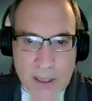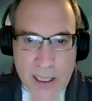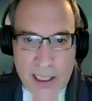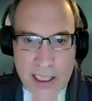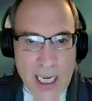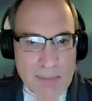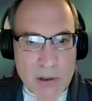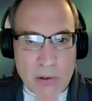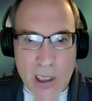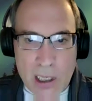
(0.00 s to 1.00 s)
It's an
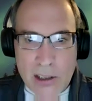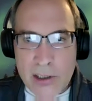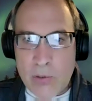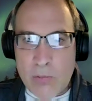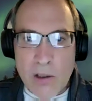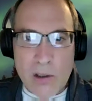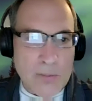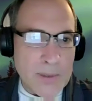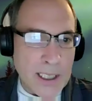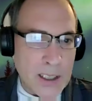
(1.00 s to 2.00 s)
absolute honor to
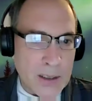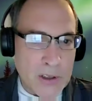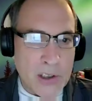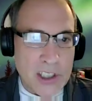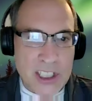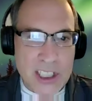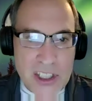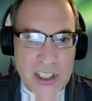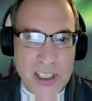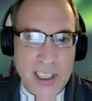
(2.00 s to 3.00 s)
welcome him to our
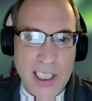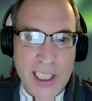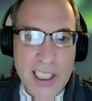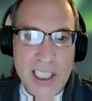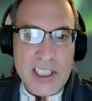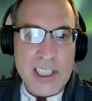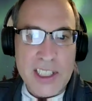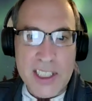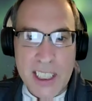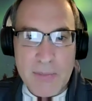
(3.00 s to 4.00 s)
discussion today. He's an
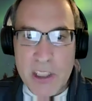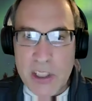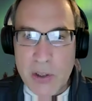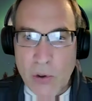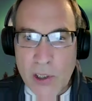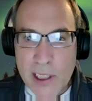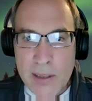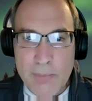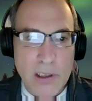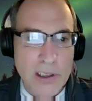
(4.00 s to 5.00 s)
esteemed
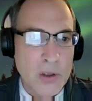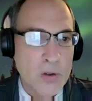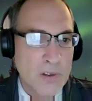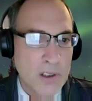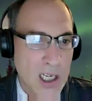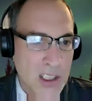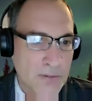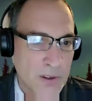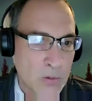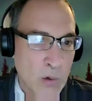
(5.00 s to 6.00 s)
historian and political
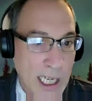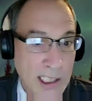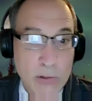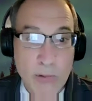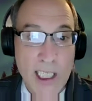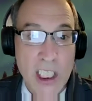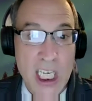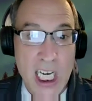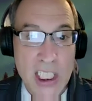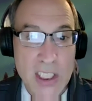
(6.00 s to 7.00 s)
philosopher, widely
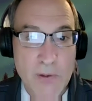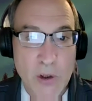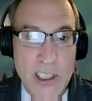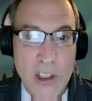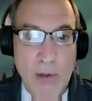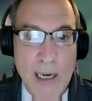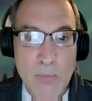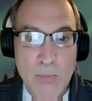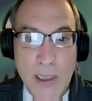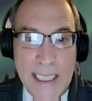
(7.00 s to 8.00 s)
recognized for his
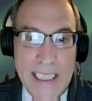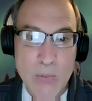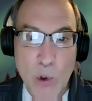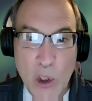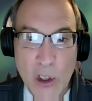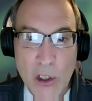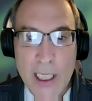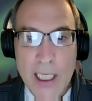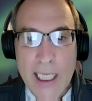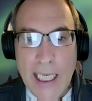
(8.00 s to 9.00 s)
groundbreaking work
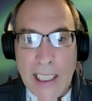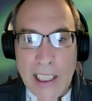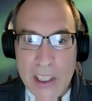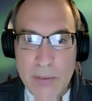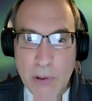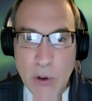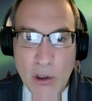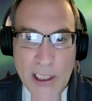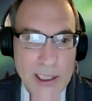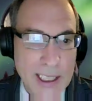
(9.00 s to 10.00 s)
in
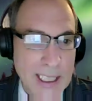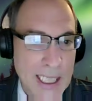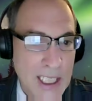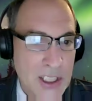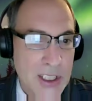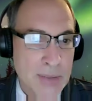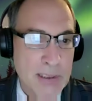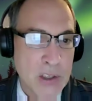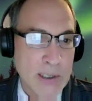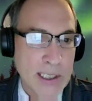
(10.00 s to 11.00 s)
exploring the connections
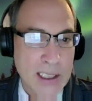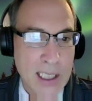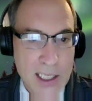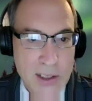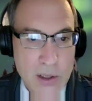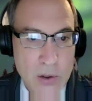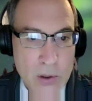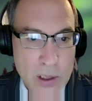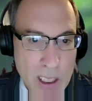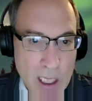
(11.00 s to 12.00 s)
between
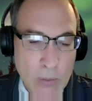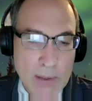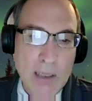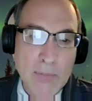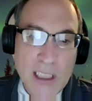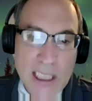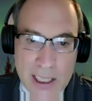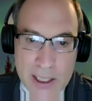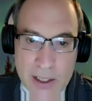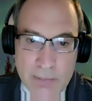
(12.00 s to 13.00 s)
classical
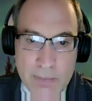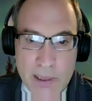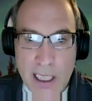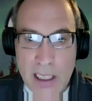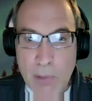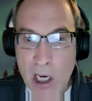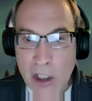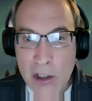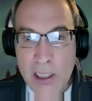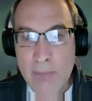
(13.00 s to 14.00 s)
republicanism and
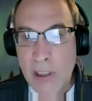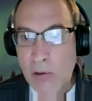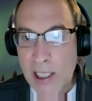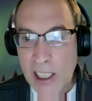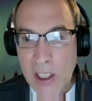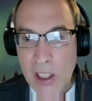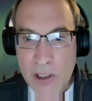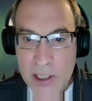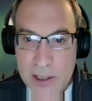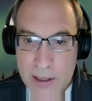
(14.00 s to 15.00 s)
modern democratic
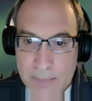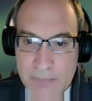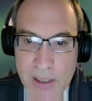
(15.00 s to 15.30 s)
governance.